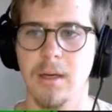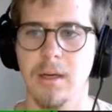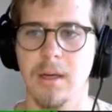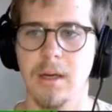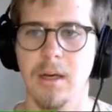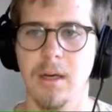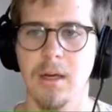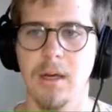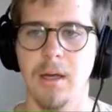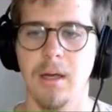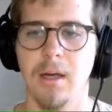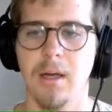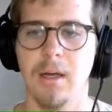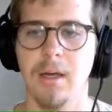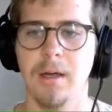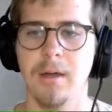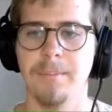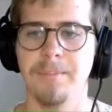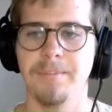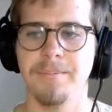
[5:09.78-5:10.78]

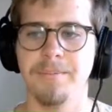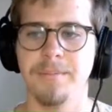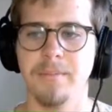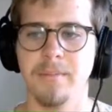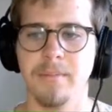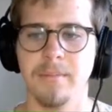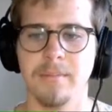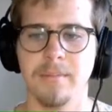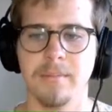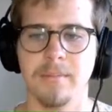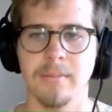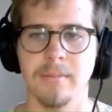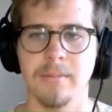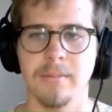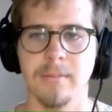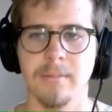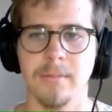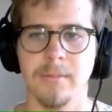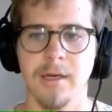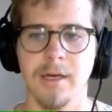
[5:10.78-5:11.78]
Um, mm,
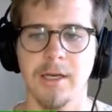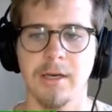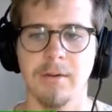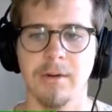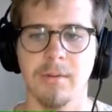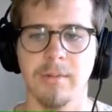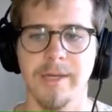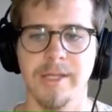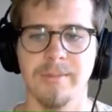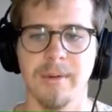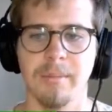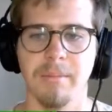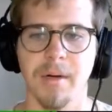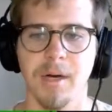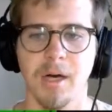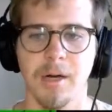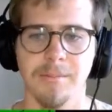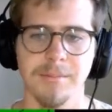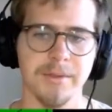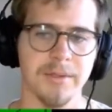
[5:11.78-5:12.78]
I don't want to waste my
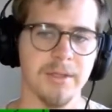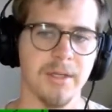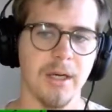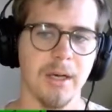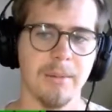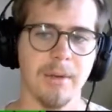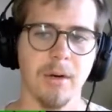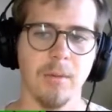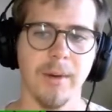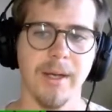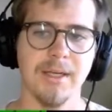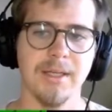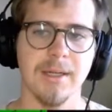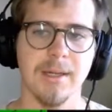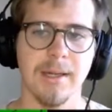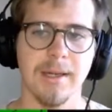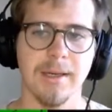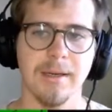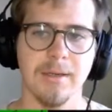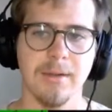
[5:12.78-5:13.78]
bombs. I'm going to wait until
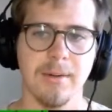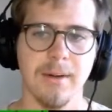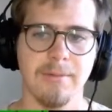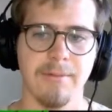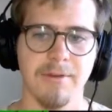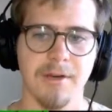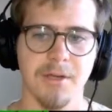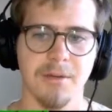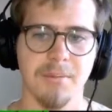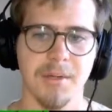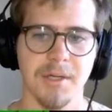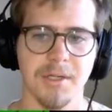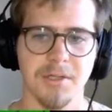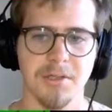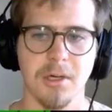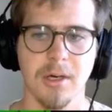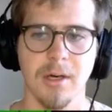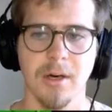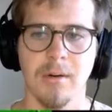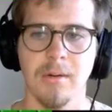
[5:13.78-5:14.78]
I don't have any other place to
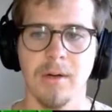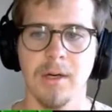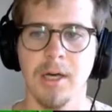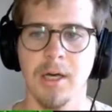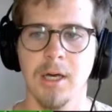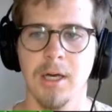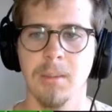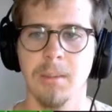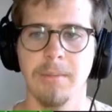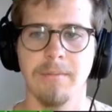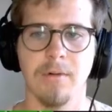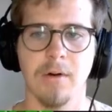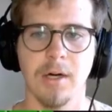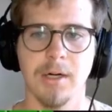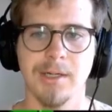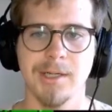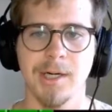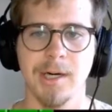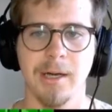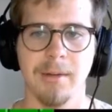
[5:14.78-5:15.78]
go before I
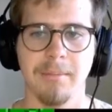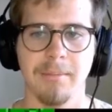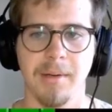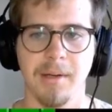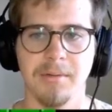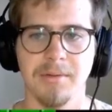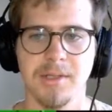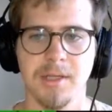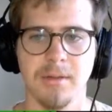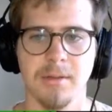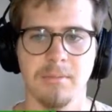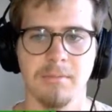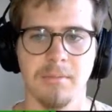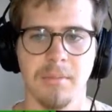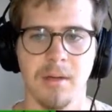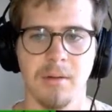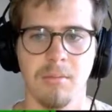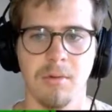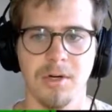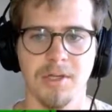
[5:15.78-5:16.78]
try and blow,
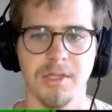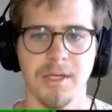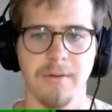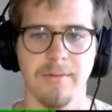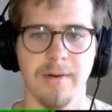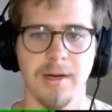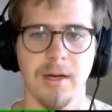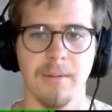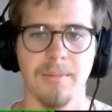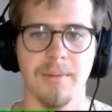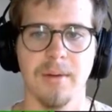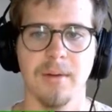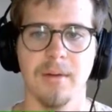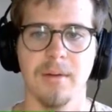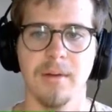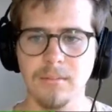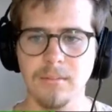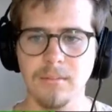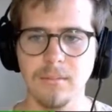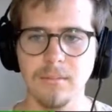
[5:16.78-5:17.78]
blow more stuff up.
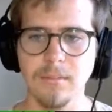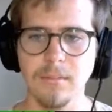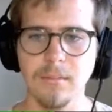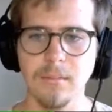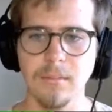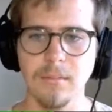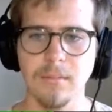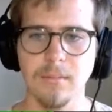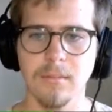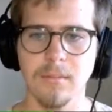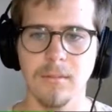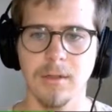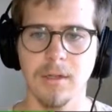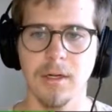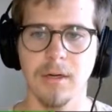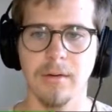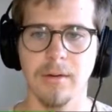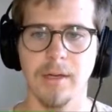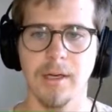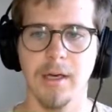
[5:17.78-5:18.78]

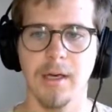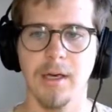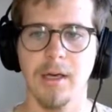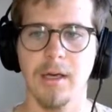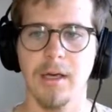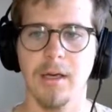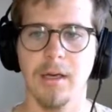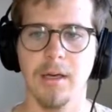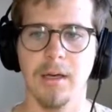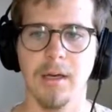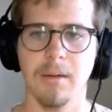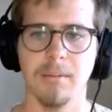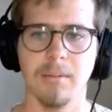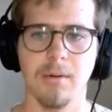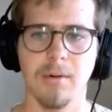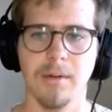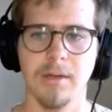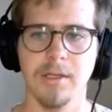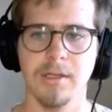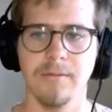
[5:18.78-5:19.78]
Okay,
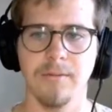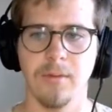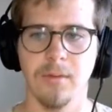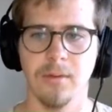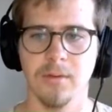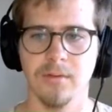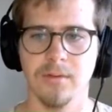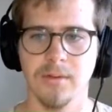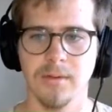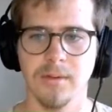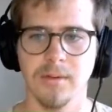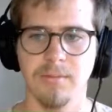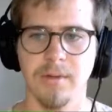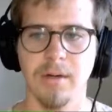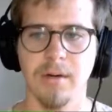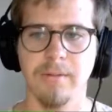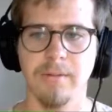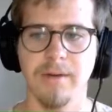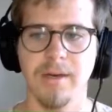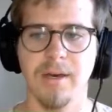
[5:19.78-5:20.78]
more of these fools. We
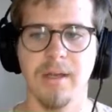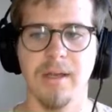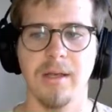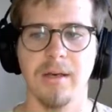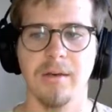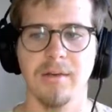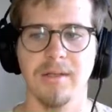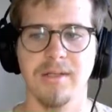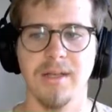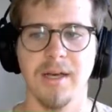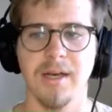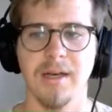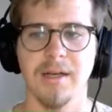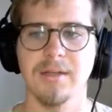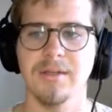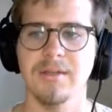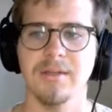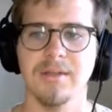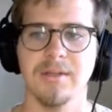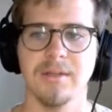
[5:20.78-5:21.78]
don't even need to kill these guys,
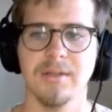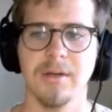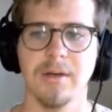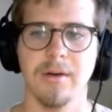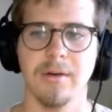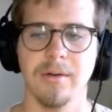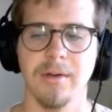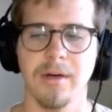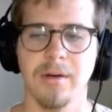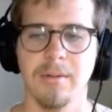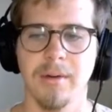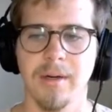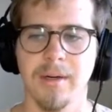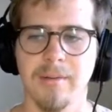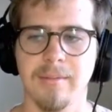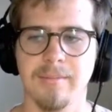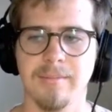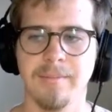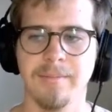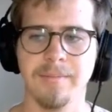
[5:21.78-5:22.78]
so you know what?
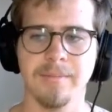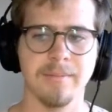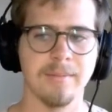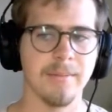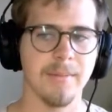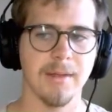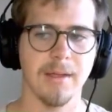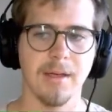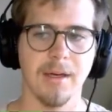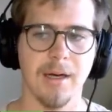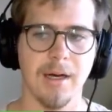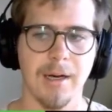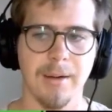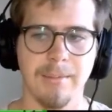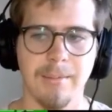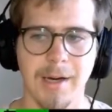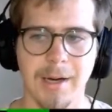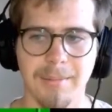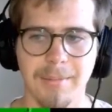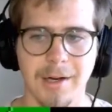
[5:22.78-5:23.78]

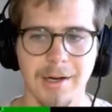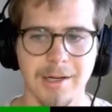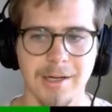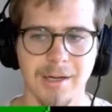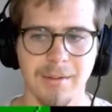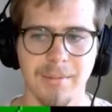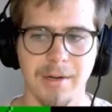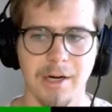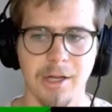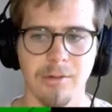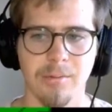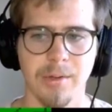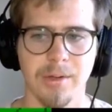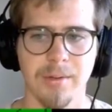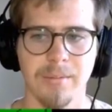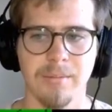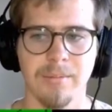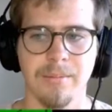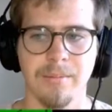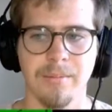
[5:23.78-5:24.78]
I'm, I'm not going to bother with them.